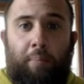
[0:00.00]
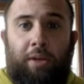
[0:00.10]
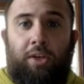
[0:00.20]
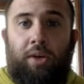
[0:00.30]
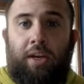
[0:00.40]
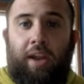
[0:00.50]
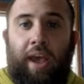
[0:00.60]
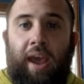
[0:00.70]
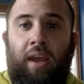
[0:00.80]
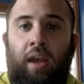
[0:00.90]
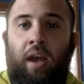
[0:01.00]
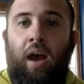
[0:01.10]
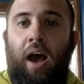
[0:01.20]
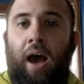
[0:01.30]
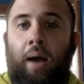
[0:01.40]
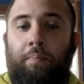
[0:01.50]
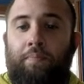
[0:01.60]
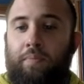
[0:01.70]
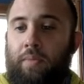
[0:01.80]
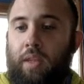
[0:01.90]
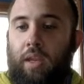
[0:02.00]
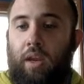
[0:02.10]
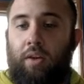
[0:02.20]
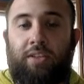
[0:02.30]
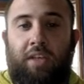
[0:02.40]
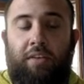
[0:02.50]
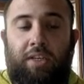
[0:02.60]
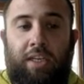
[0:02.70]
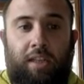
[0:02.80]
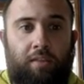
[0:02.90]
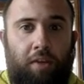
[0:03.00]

be doing today, here the 17th of